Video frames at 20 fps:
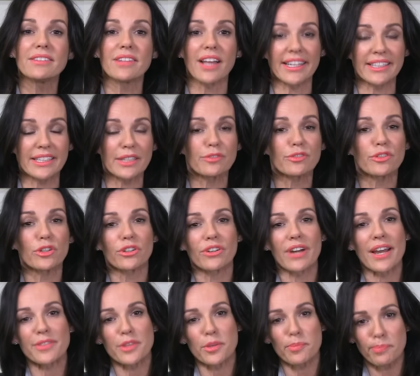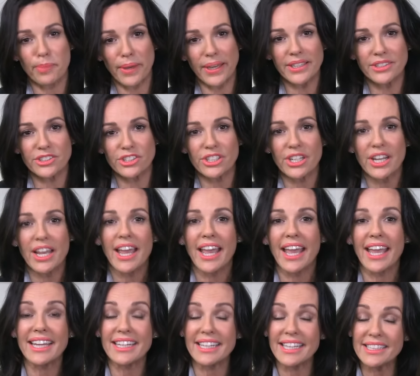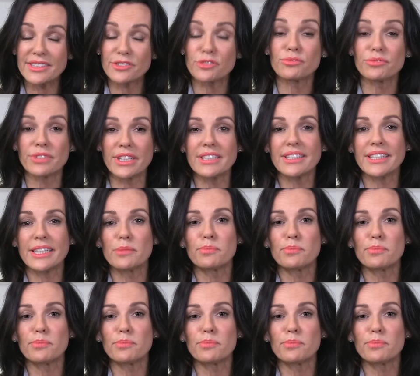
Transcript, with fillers: like if you're at the beach, it is really